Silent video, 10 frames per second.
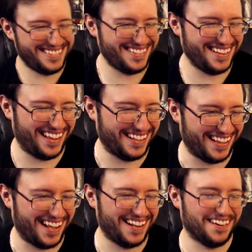Like
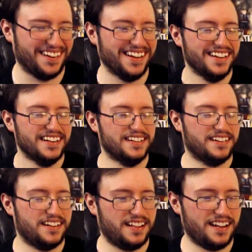that area.
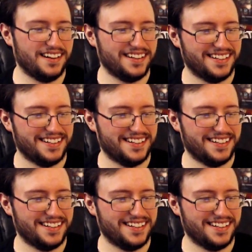Right there?